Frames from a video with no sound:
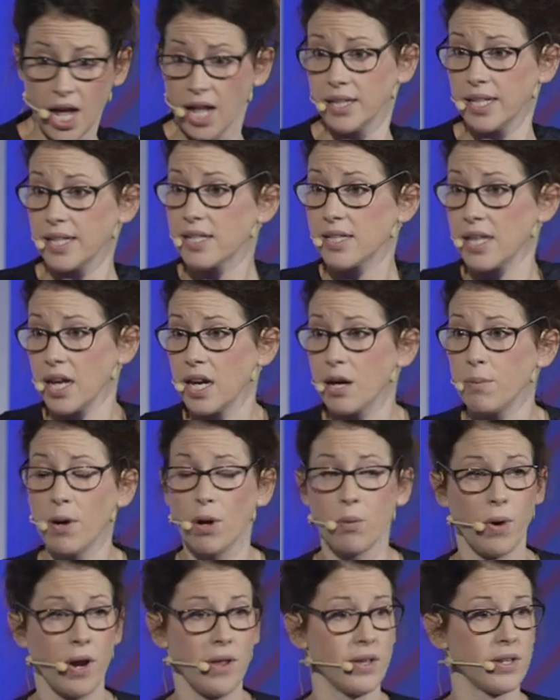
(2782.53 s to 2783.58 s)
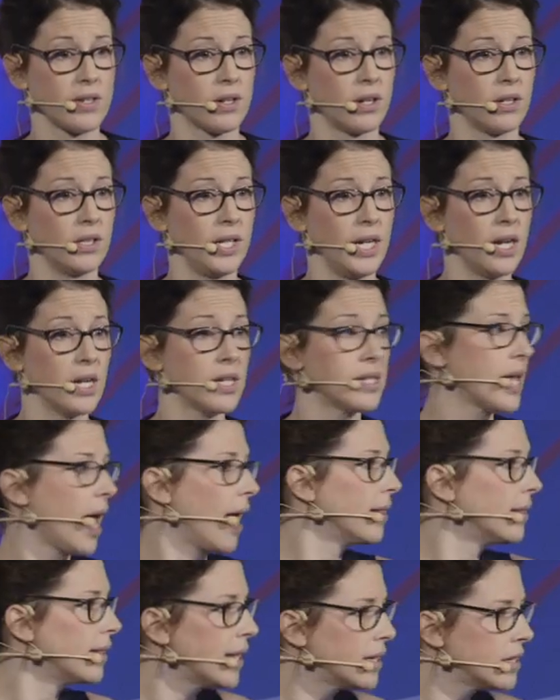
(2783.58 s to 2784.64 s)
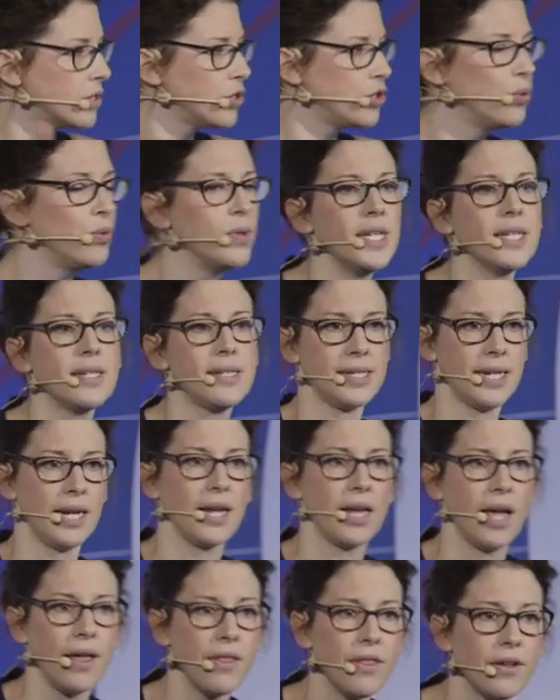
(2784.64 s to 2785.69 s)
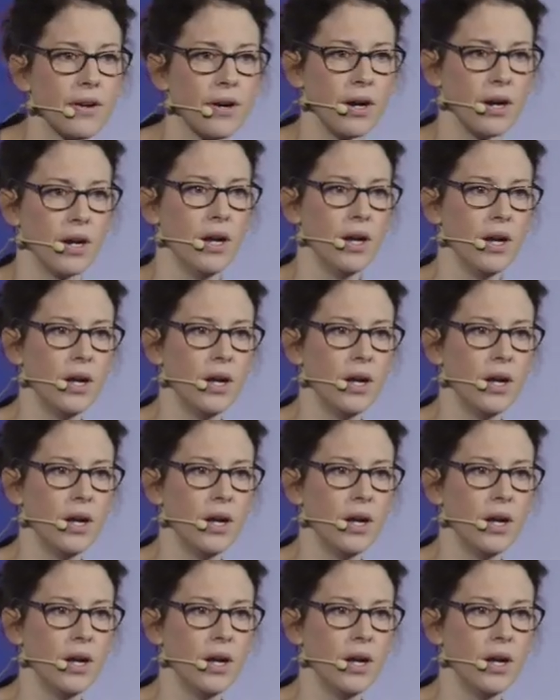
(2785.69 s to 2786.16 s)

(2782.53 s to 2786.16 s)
Let's think about where this could lead us and let's do this together,